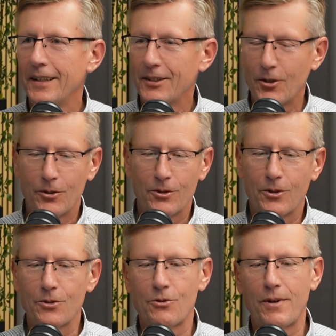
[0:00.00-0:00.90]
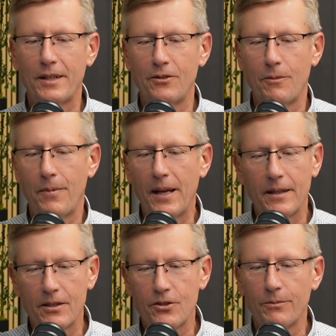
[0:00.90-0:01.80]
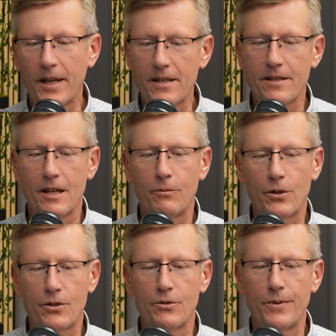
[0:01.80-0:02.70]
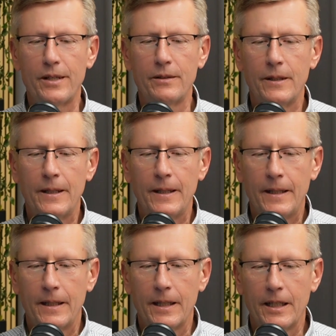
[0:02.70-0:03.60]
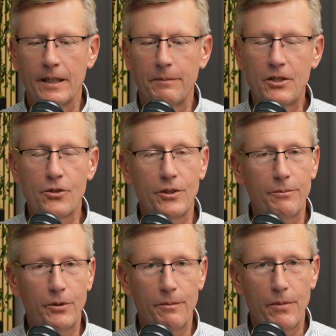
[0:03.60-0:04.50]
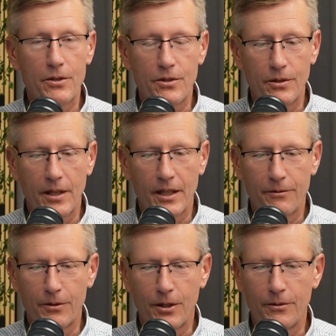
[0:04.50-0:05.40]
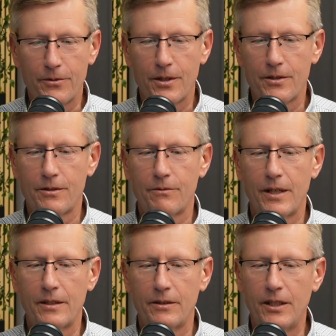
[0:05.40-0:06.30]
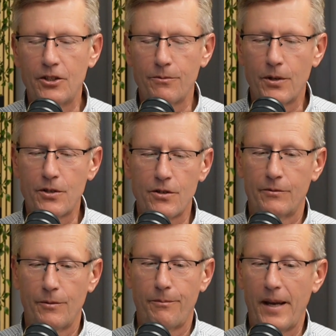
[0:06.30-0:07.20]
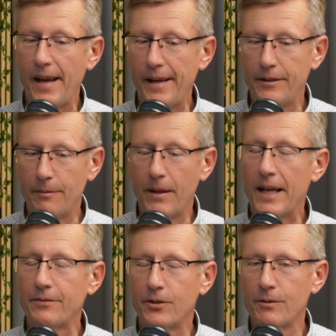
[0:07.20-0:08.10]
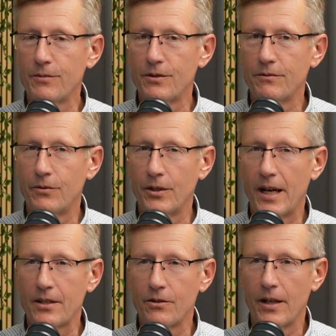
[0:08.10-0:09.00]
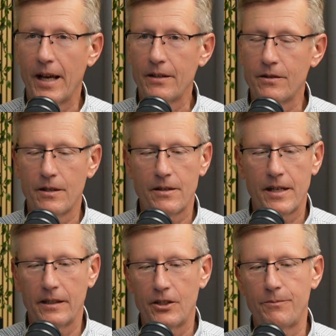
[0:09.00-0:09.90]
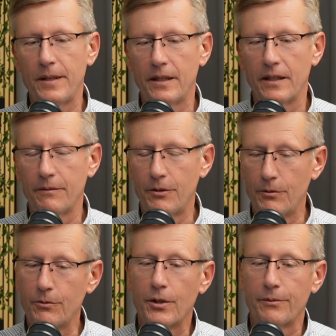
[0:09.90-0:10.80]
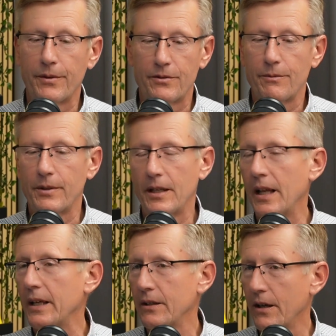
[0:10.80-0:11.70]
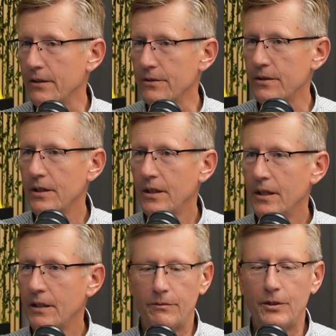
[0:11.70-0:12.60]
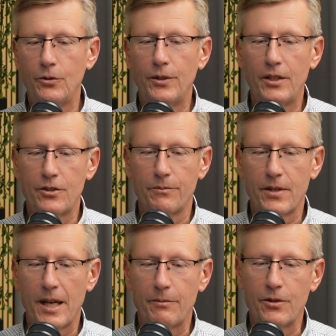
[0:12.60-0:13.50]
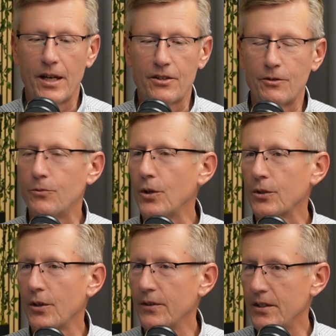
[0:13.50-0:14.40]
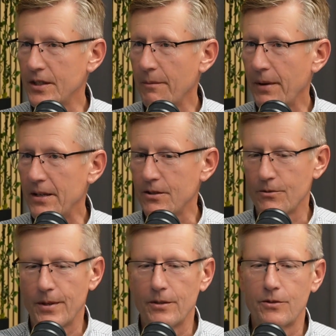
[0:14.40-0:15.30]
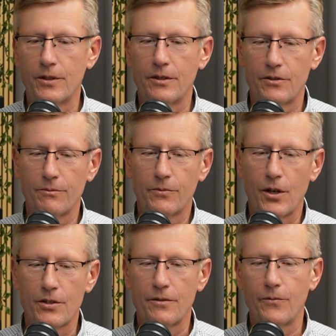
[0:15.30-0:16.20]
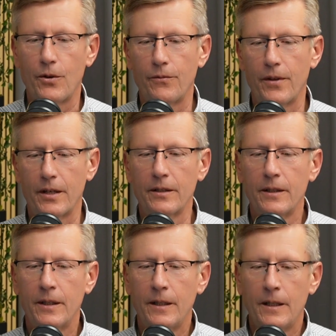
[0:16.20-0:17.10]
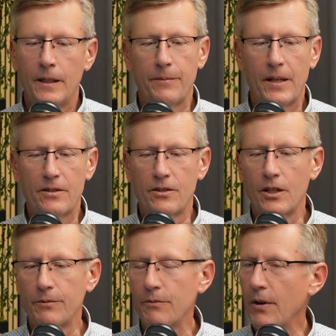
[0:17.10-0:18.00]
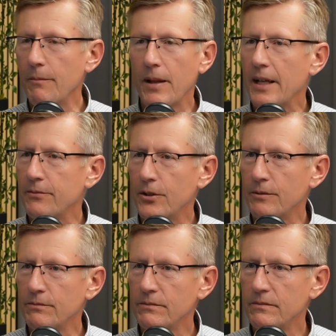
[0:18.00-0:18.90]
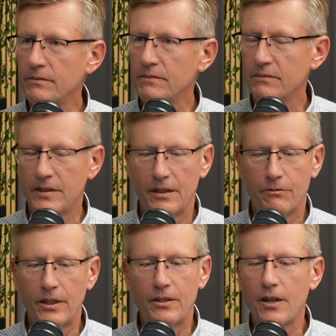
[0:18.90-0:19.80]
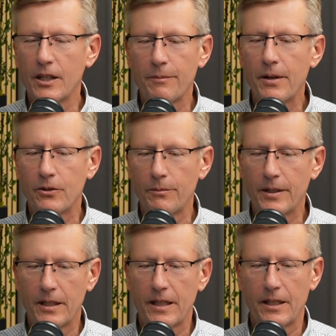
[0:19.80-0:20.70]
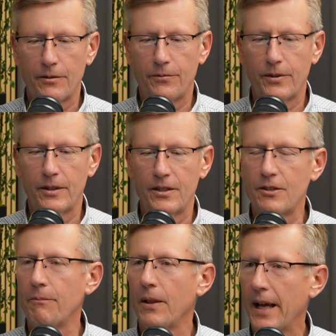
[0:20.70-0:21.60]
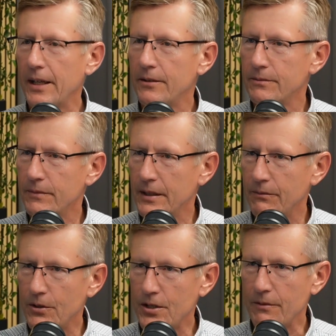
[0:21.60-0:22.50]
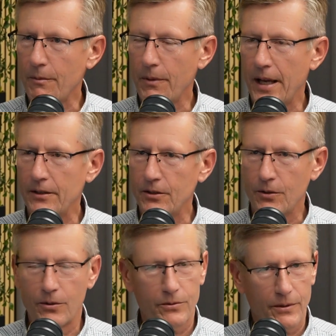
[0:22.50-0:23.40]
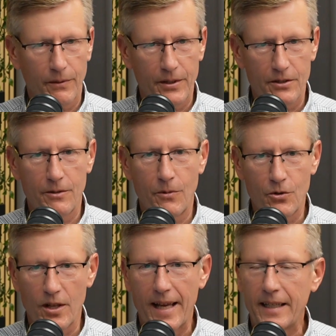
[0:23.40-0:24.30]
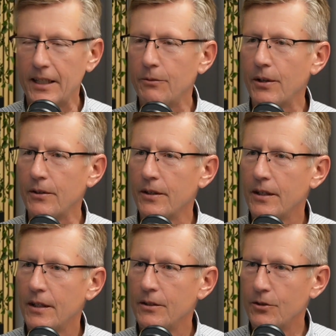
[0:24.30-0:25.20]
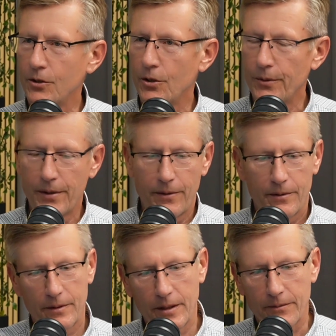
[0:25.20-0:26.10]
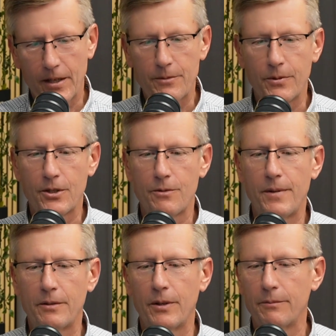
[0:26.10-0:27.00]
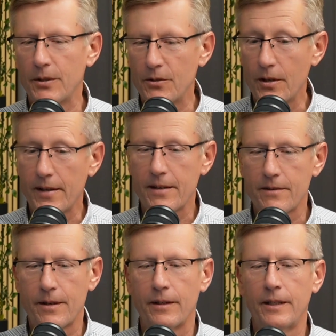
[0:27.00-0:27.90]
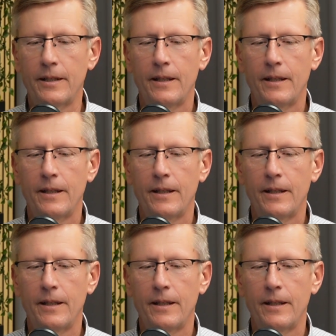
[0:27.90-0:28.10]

go straight into paid. In some cases, that works as well. Make sure you put a budget together for all of this, right? You need some budget to pay the platforms for your actual ads. And then generally speaking, if you would work with somebody like us, we do need some time to actually work on these campaigns as well. So there's some cost involved there. Yeah. And start with one platform. We didn't really talk about that, but it kind of is implied. Like once you have a plan, okay, well, this is the most likely one to go with. Facebook is a big one, but not necessarily.